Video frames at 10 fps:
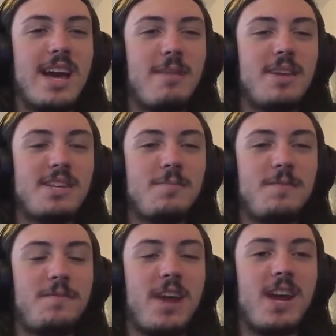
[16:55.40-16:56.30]
I mean, to be
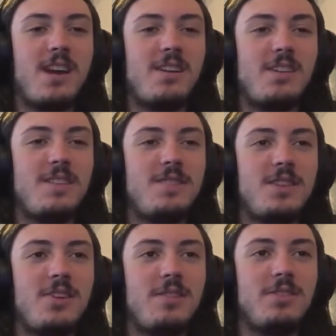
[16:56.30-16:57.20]
fair, even
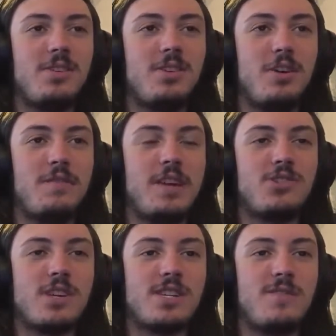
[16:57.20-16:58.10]
though I don't know if I'd
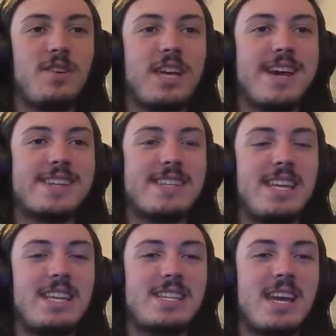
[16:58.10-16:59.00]
trust Vilgax,
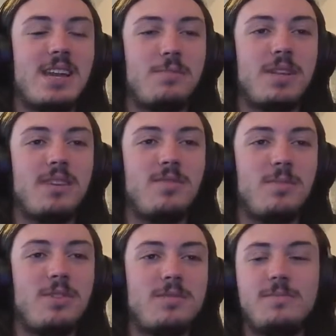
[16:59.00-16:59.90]
it is kind of
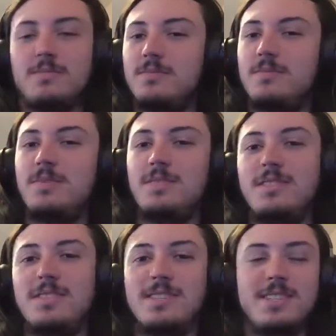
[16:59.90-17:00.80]
believable.
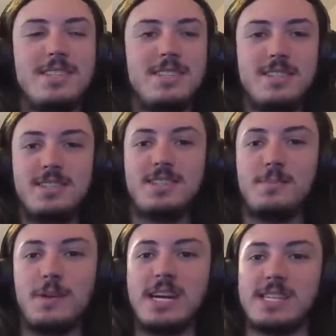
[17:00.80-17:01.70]

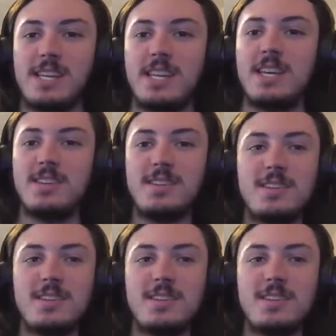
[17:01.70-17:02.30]
Surprisingly.